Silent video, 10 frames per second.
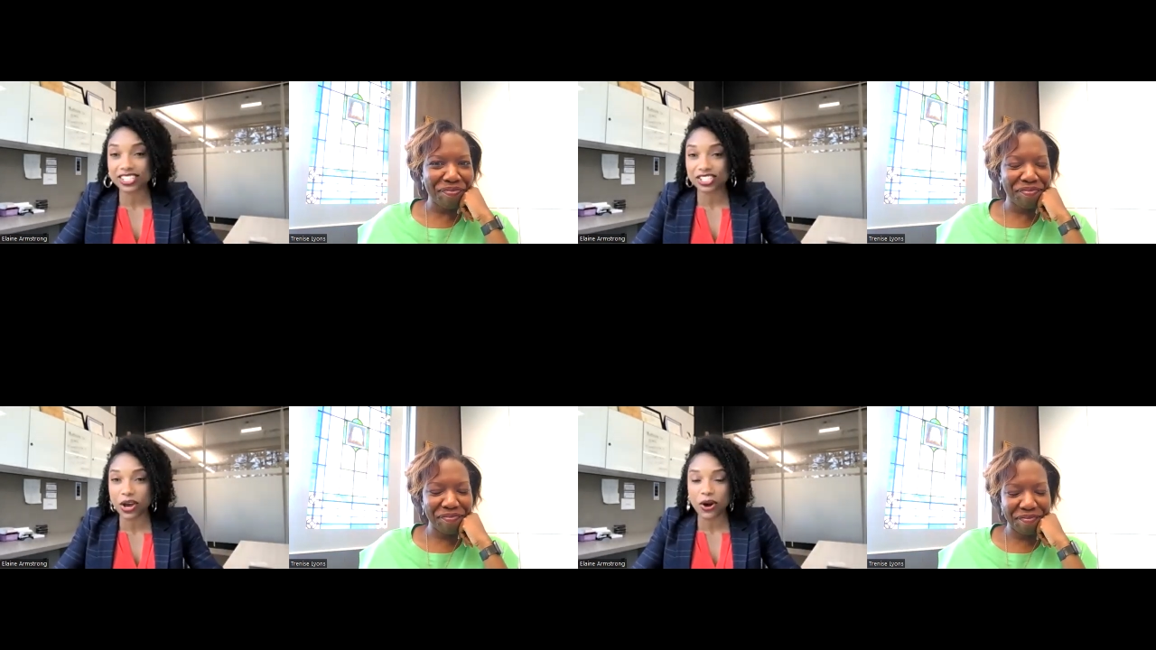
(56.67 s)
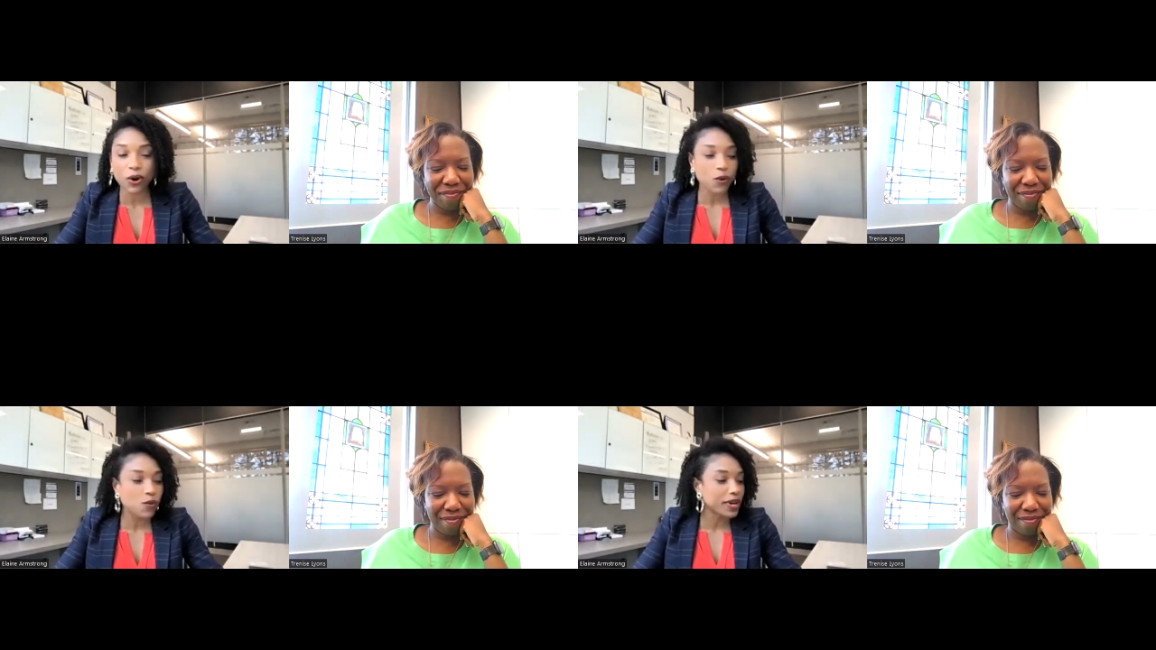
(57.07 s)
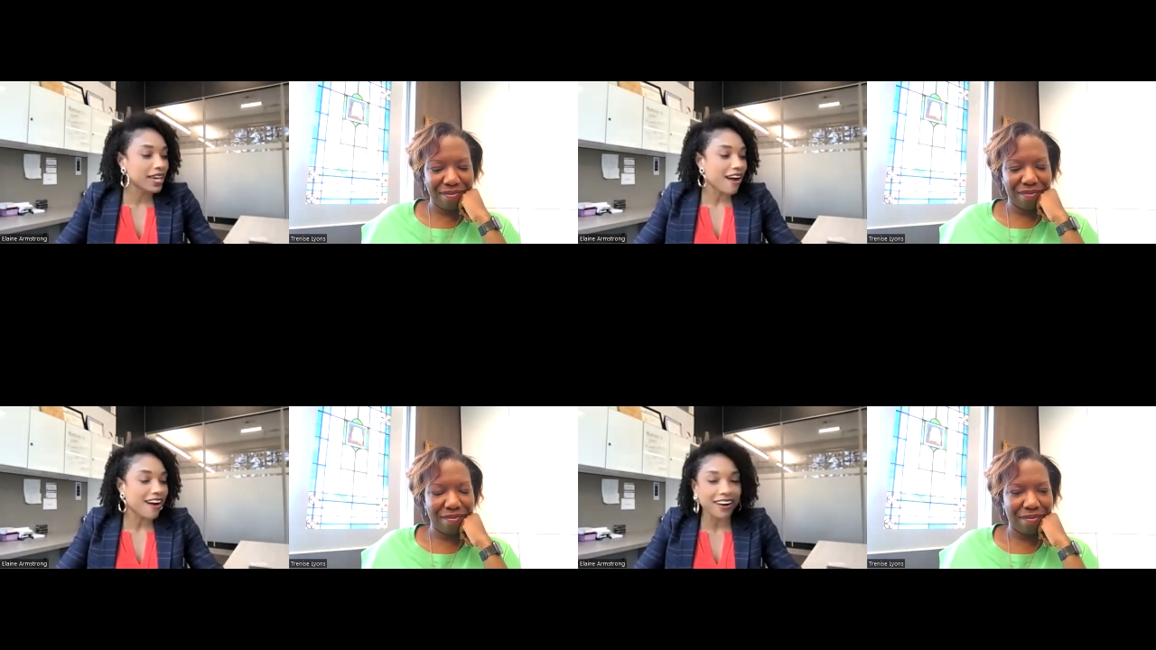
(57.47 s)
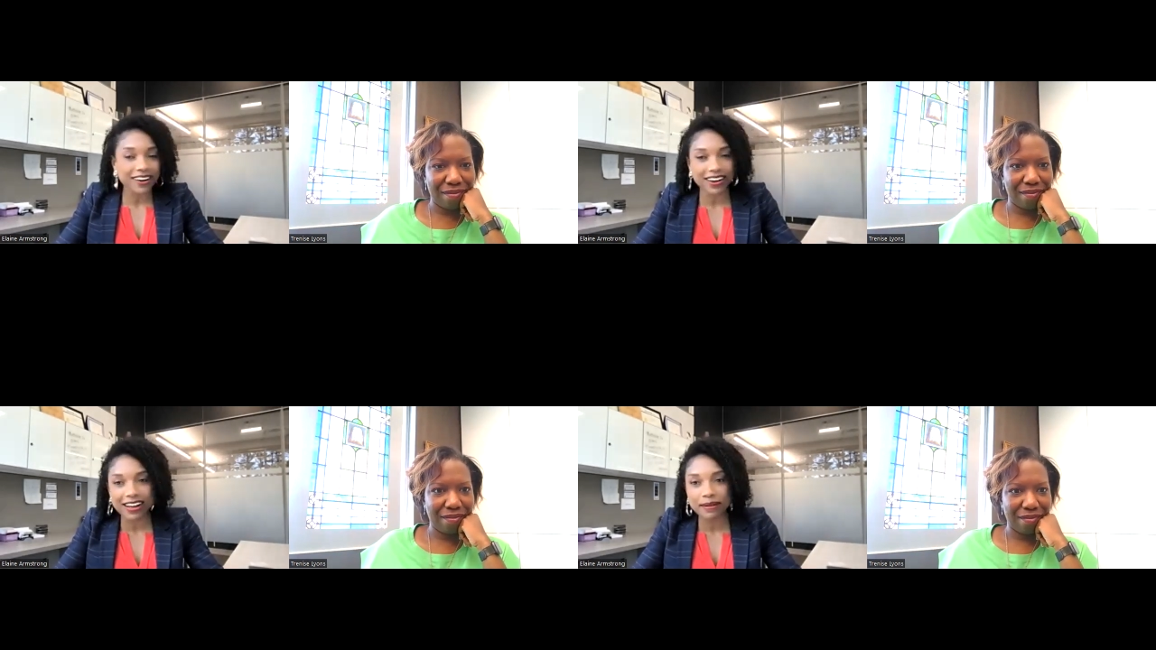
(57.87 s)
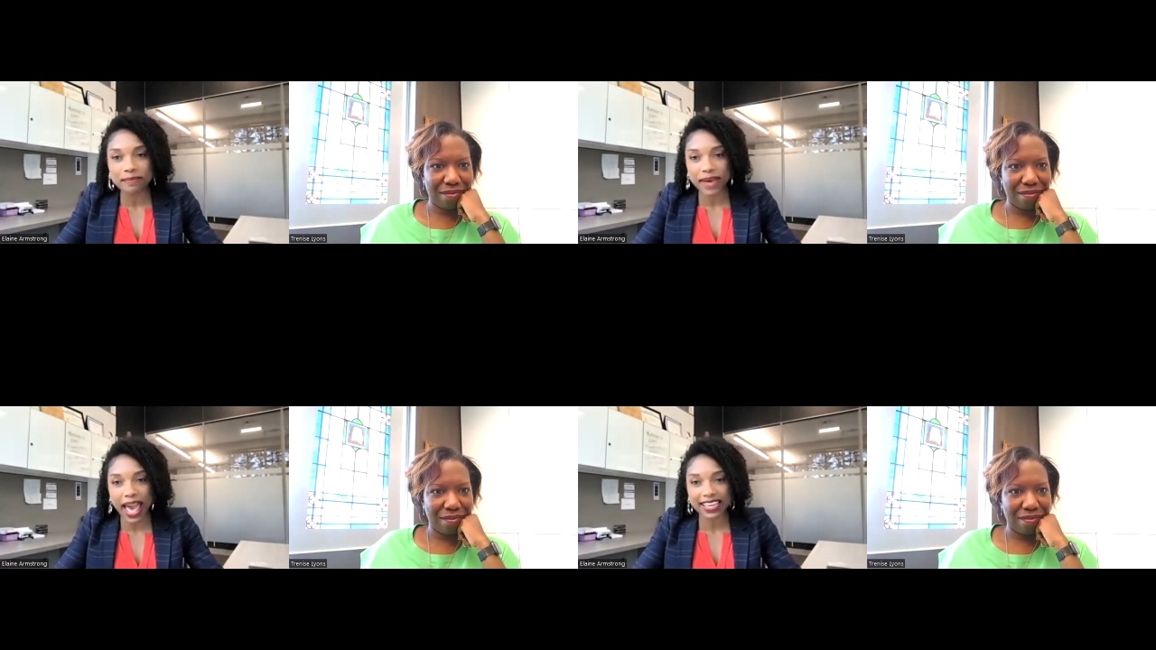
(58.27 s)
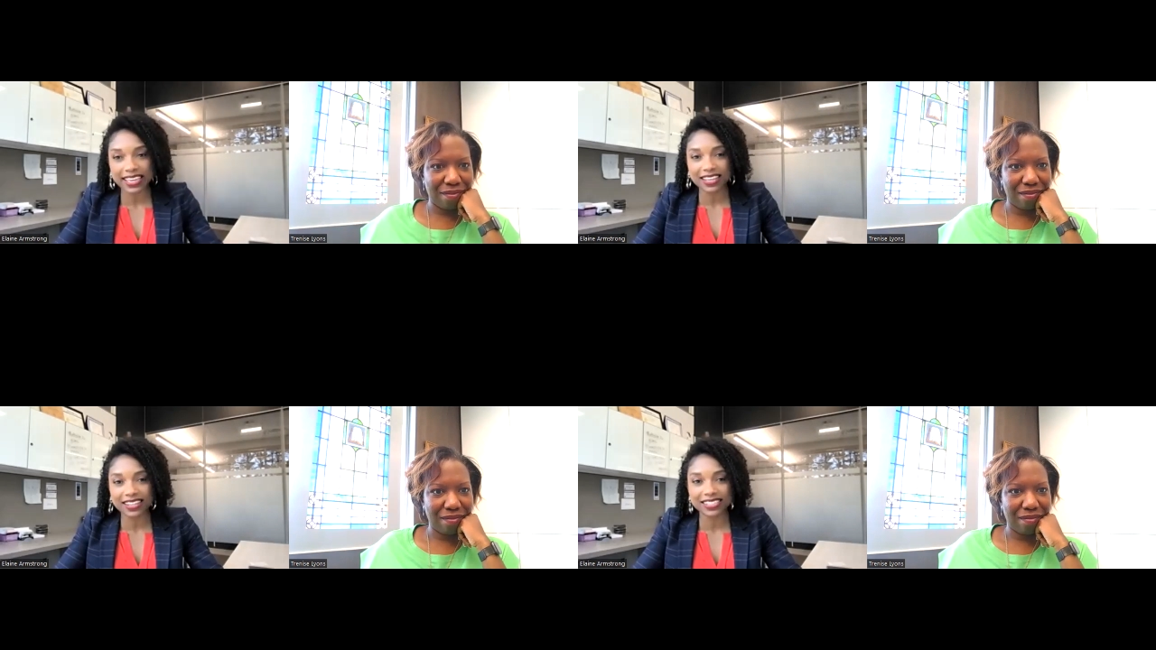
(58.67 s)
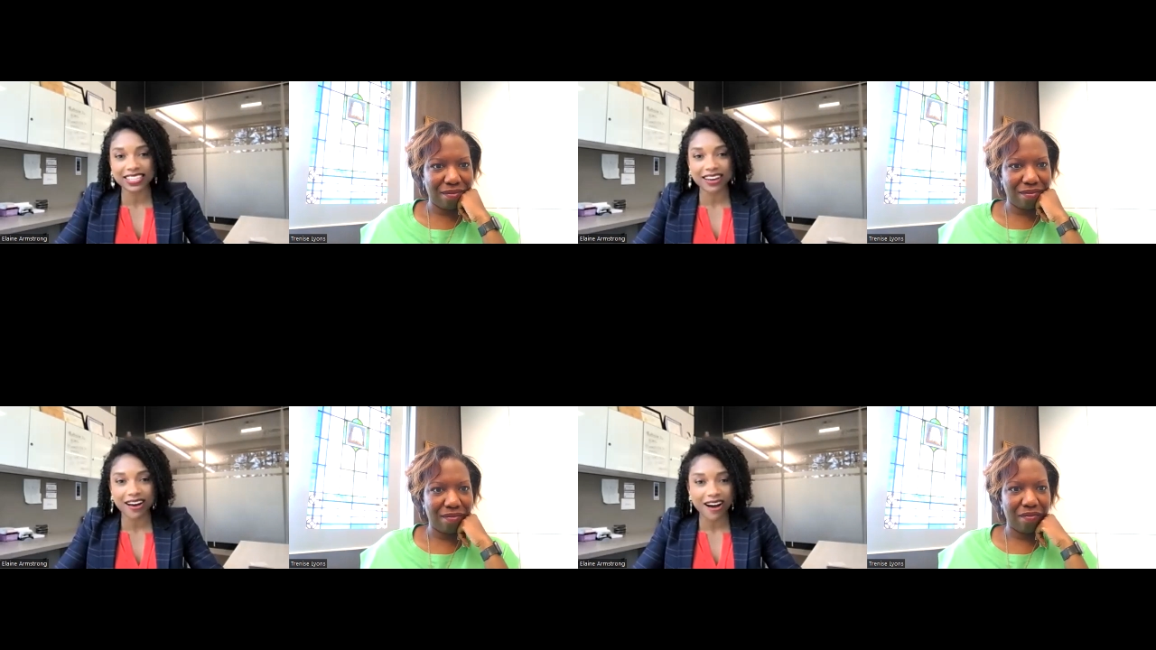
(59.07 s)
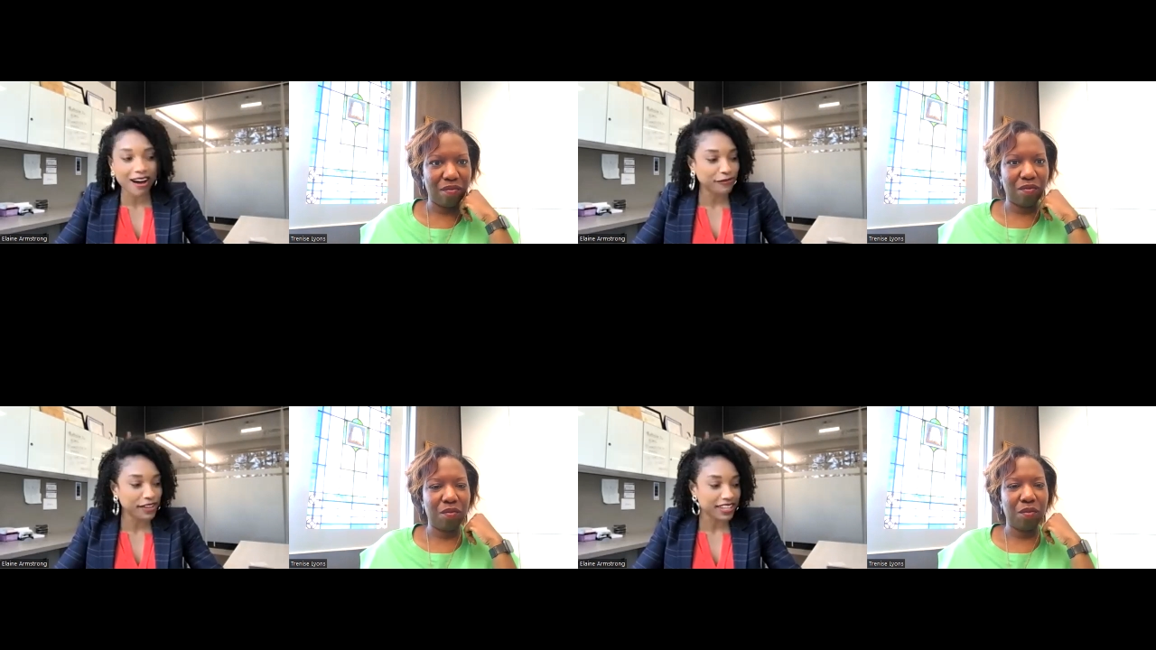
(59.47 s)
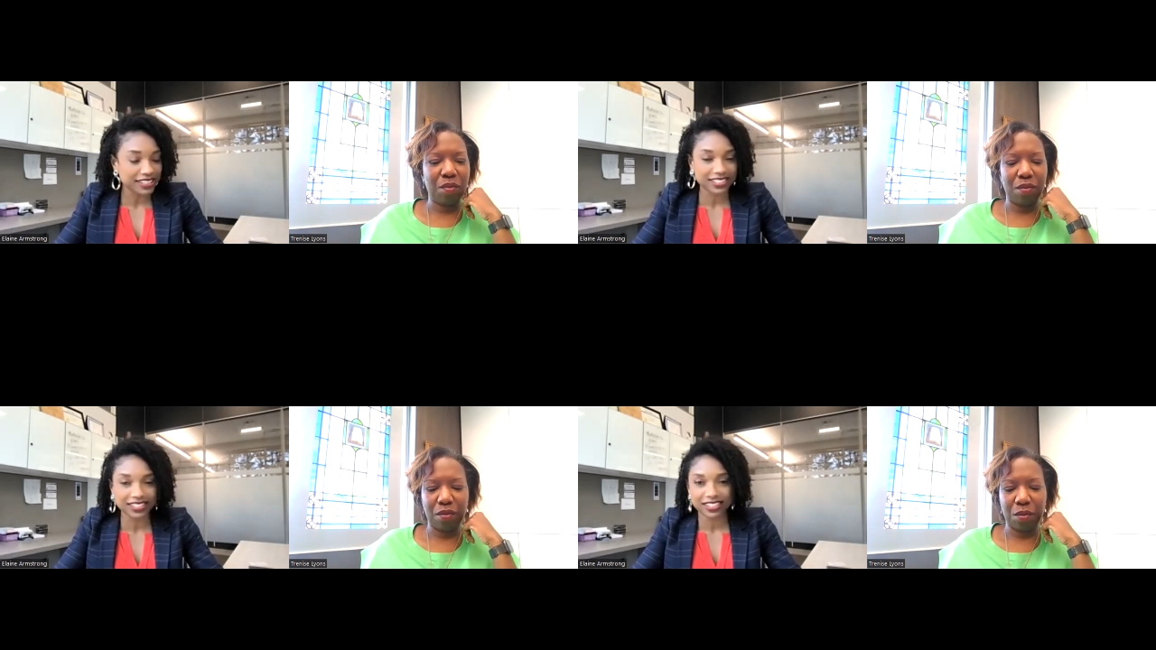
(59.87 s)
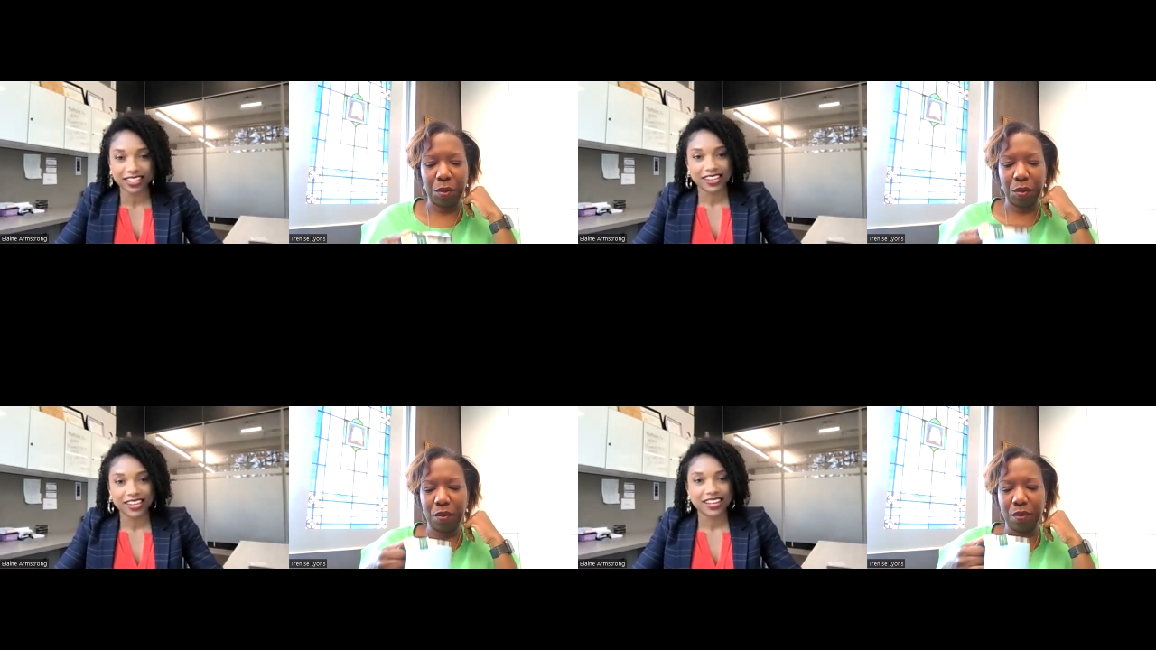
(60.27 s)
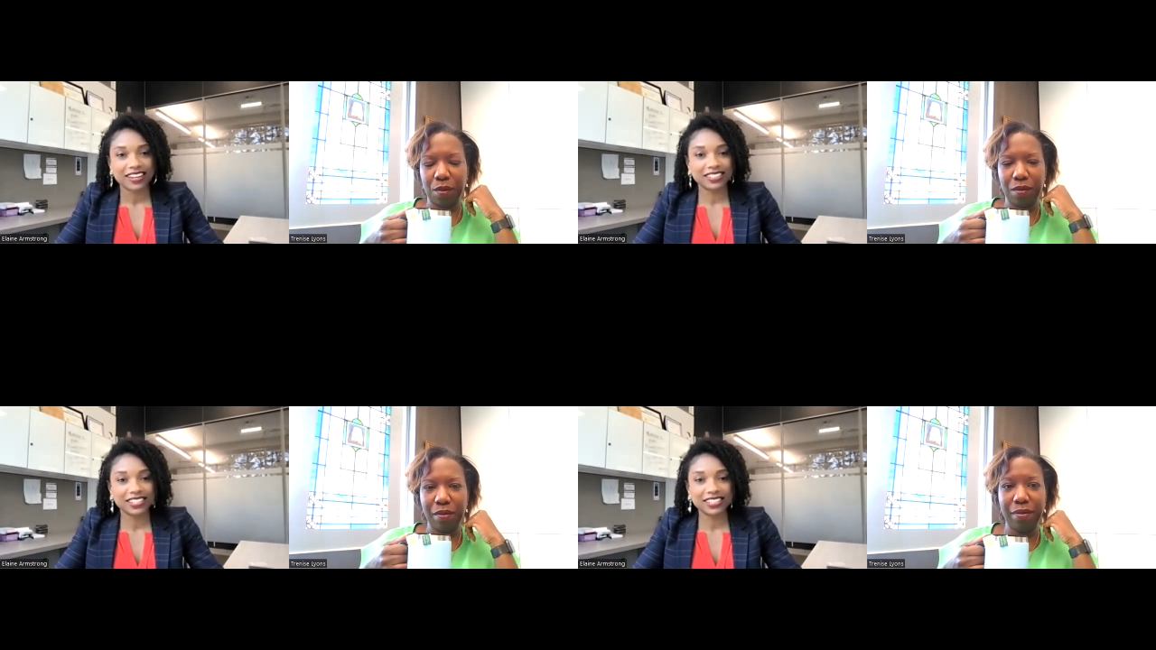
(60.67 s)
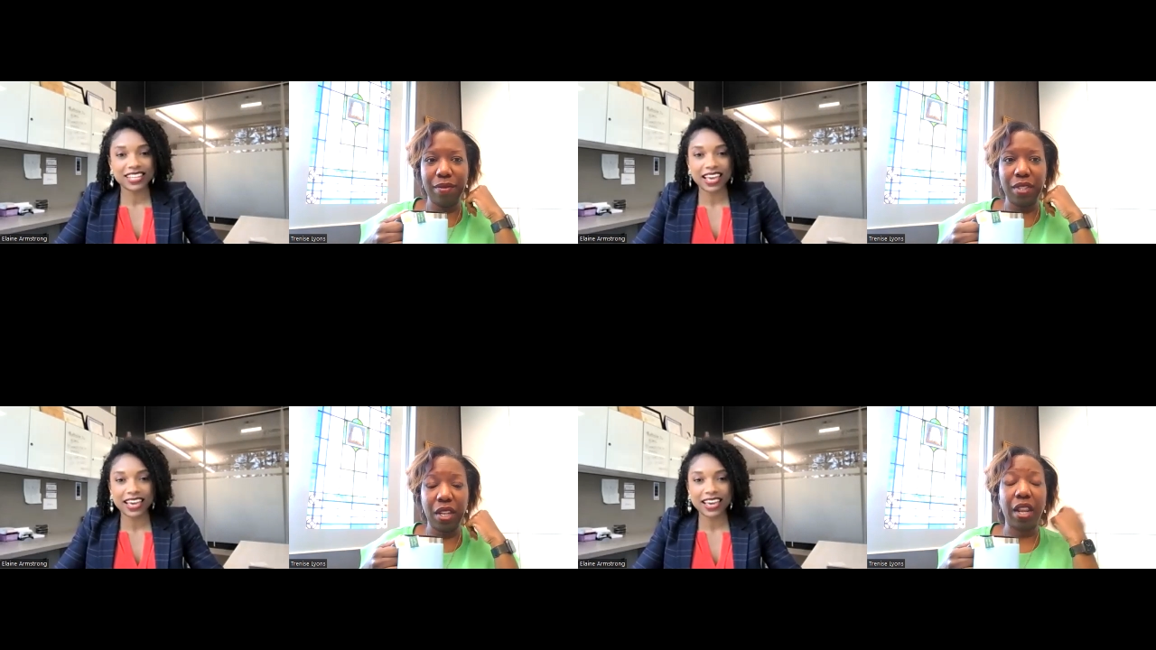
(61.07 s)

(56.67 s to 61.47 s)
Speaker 1: So we are uh, back in the office today.